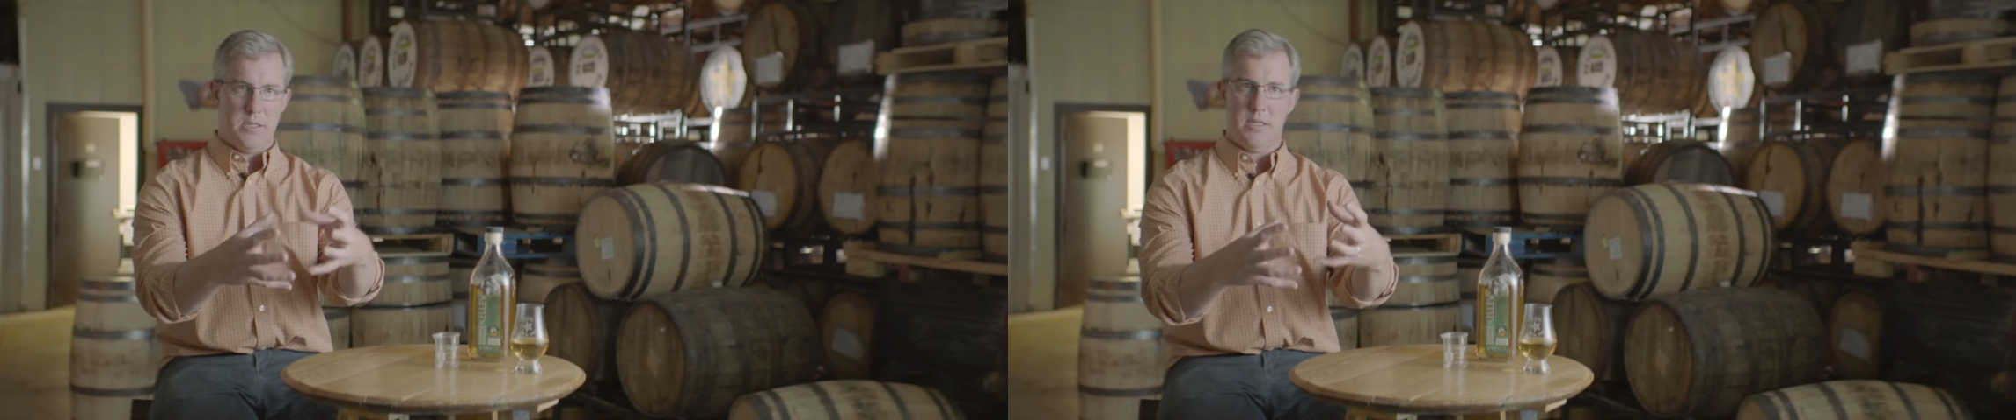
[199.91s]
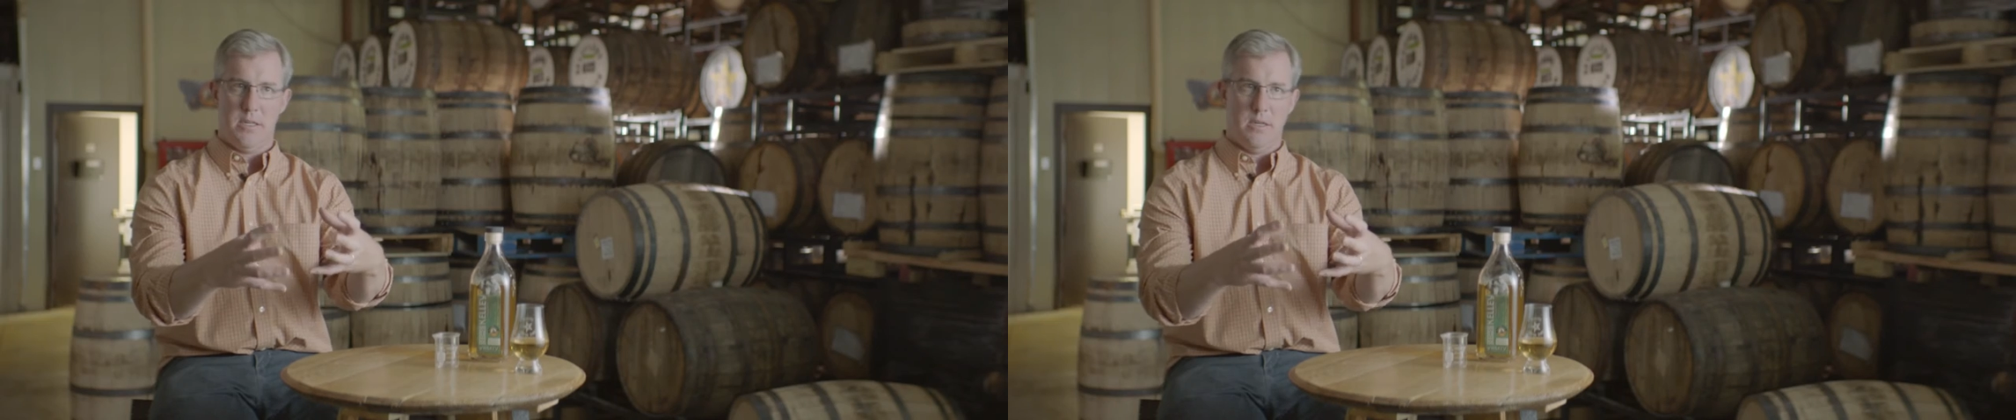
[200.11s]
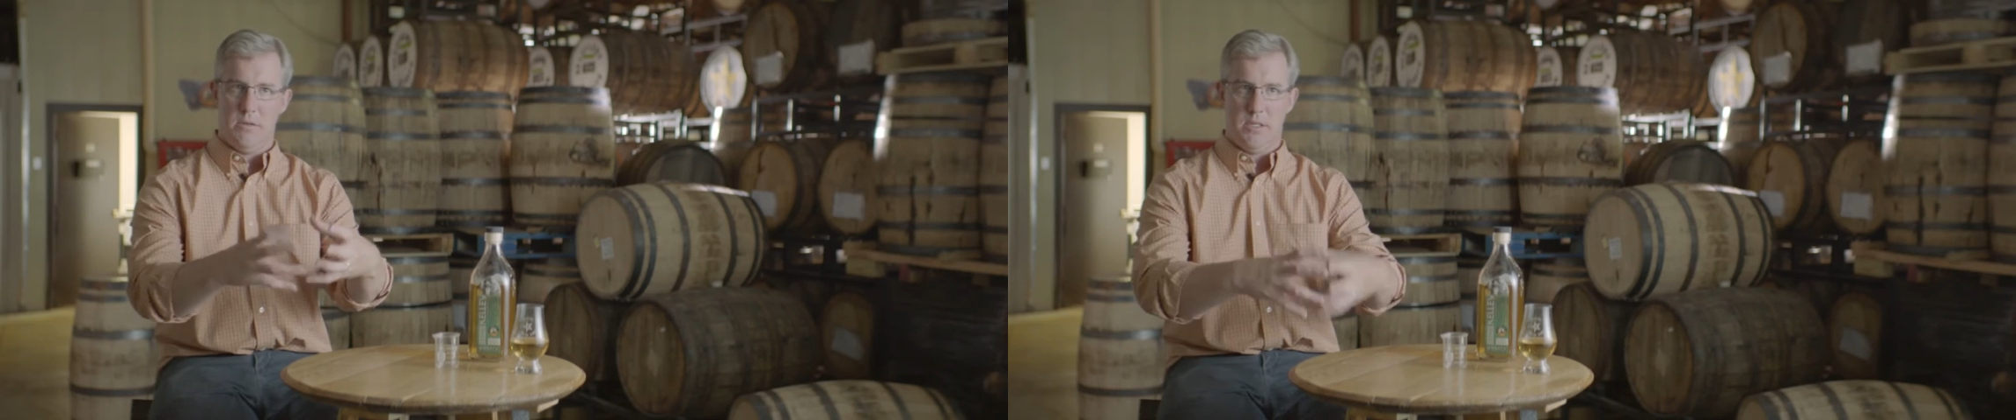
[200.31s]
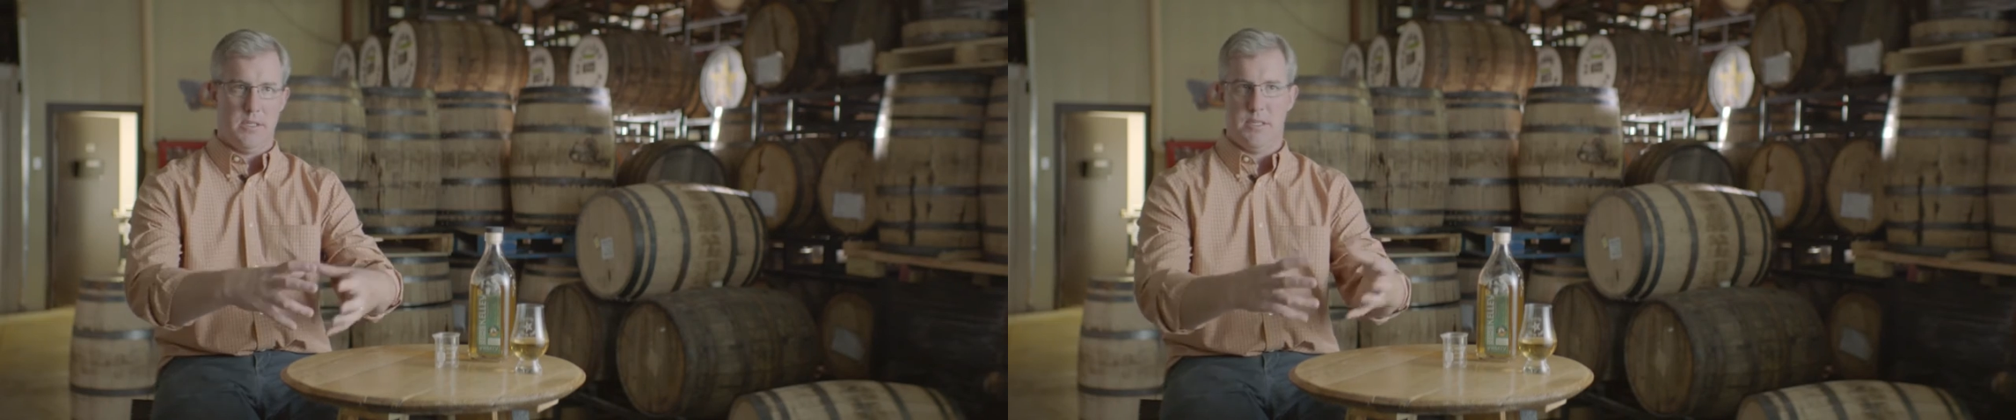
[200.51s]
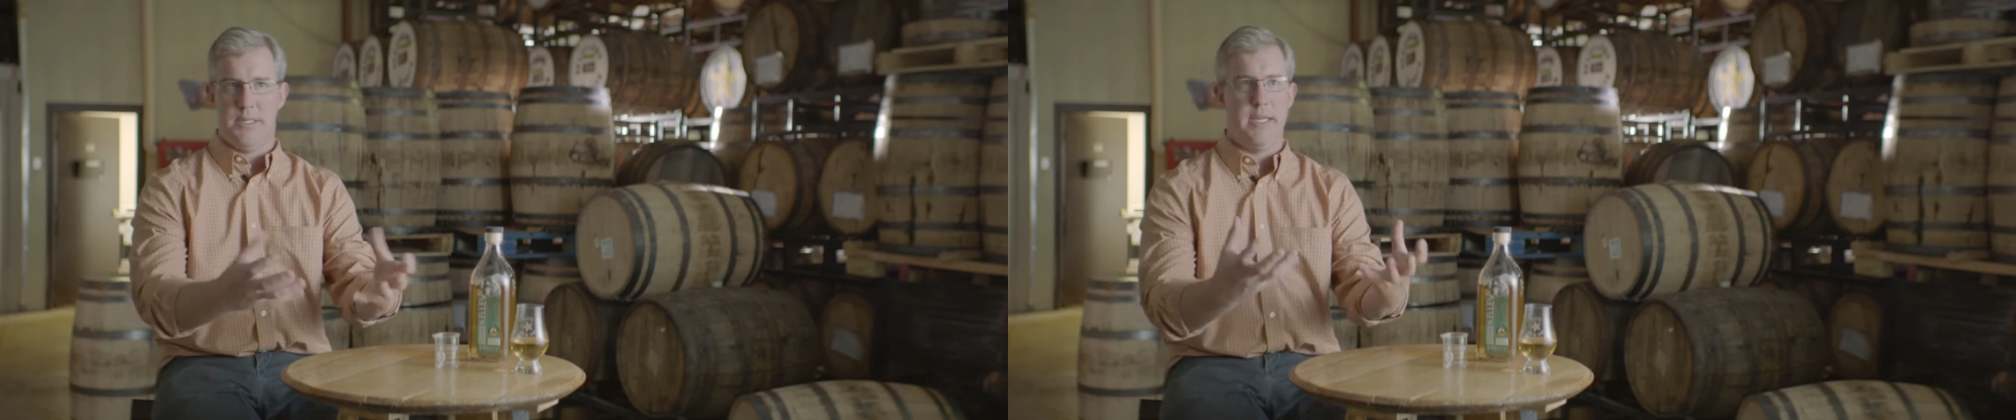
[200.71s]
distill, which
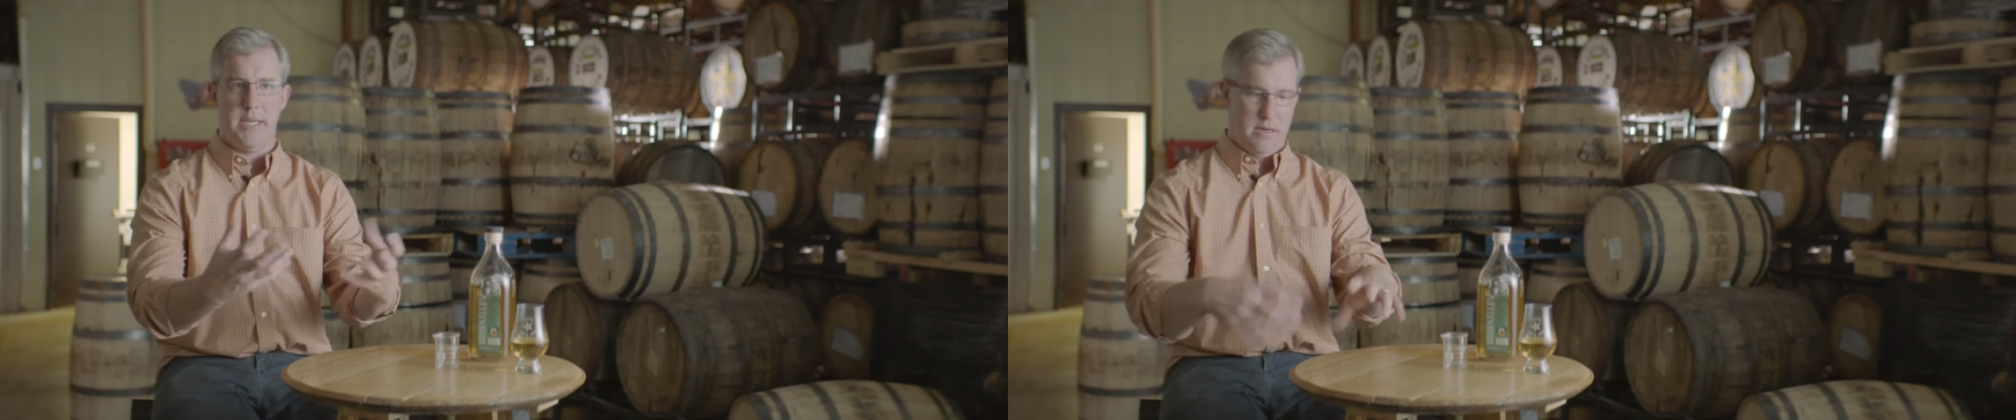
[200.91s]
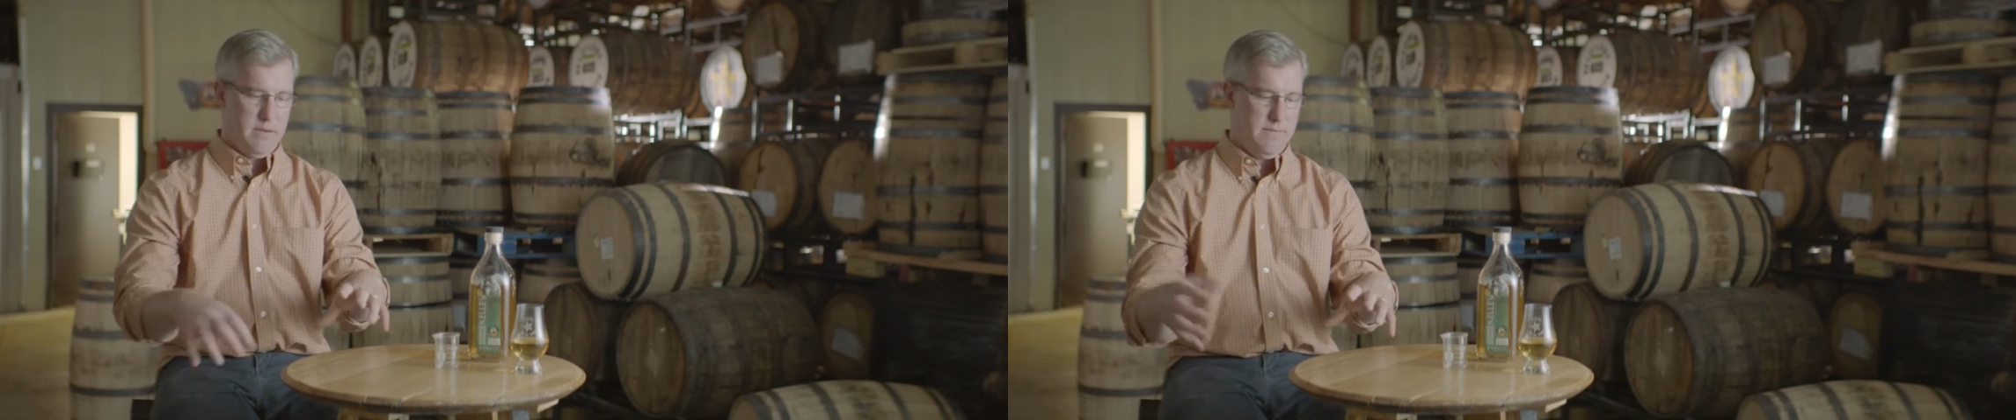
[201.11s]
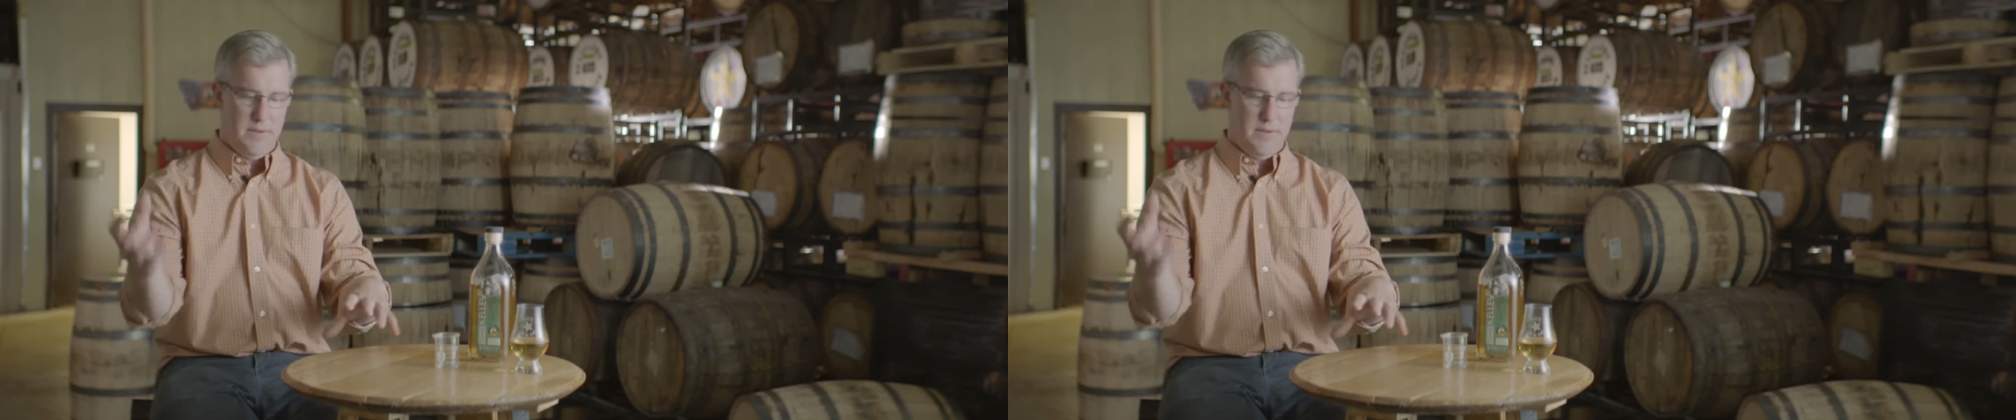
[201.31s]
is a tea kettle.